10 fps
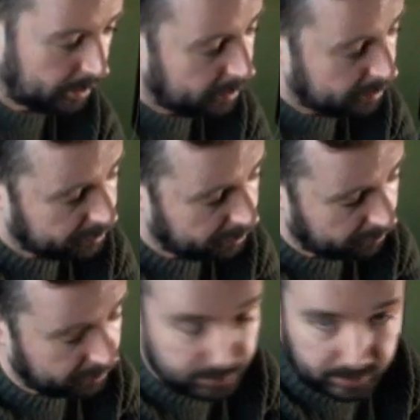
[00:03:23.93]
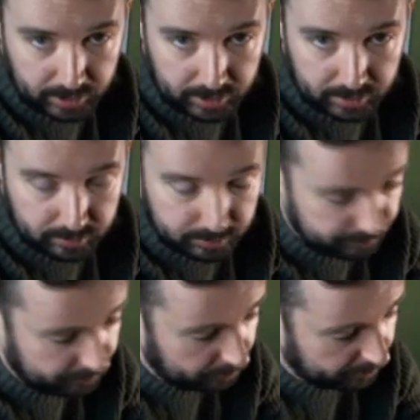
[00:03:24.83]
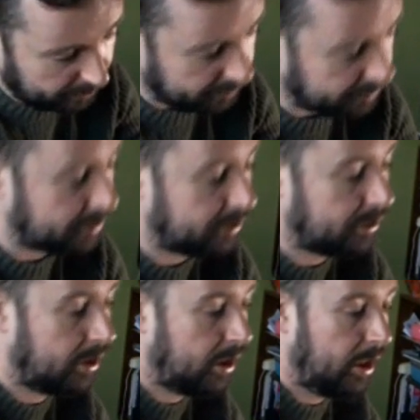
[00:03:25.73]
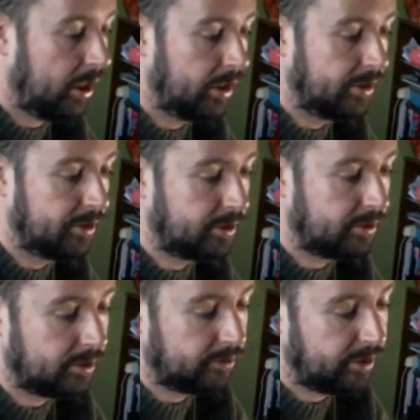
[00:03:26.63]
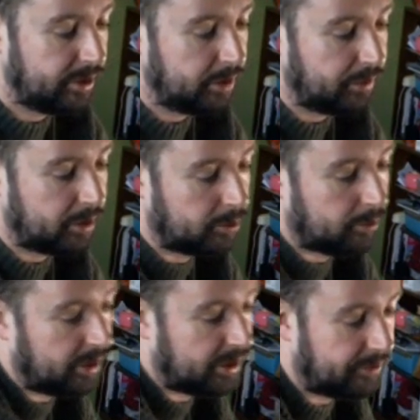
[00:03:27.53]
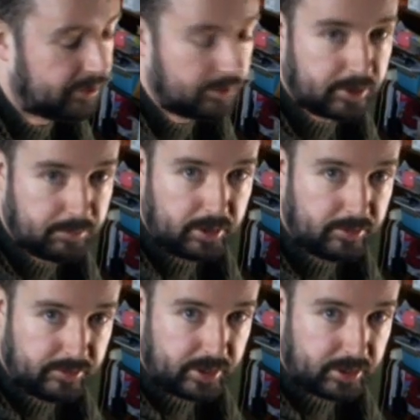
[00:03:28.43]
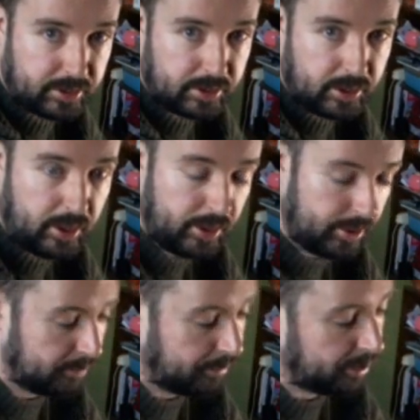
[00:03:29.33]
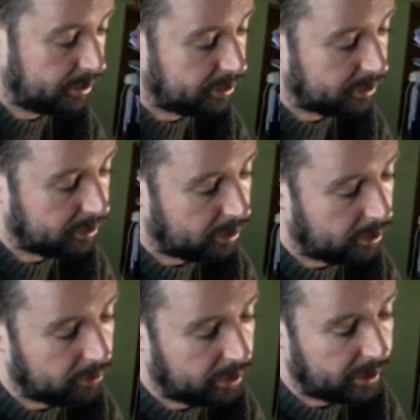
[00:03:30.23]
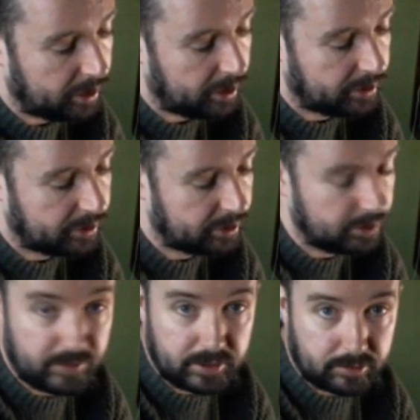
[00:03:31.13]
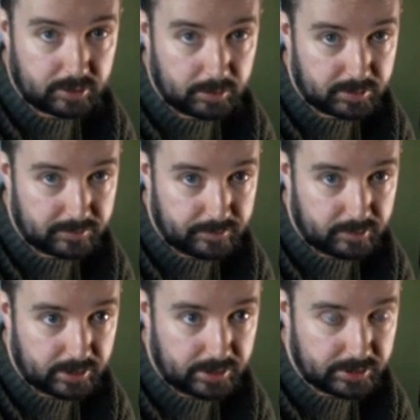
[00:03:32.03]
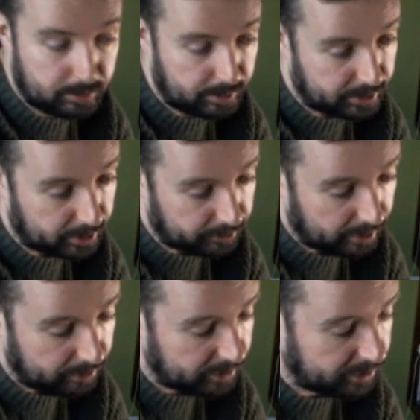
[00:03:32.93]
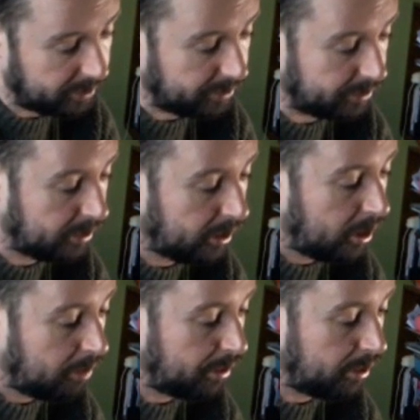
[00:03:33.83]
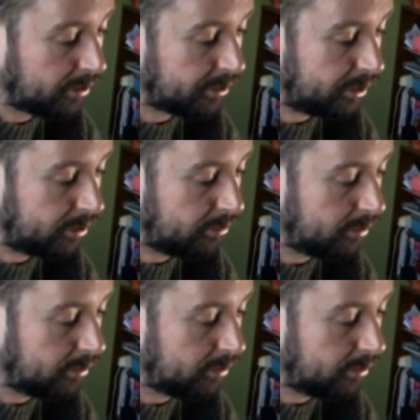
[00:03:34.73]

So each card holds 4 ends, and the reason it becomes quite difficult to move this is because not only are these individual groups of 4 ends twisting around each other, but also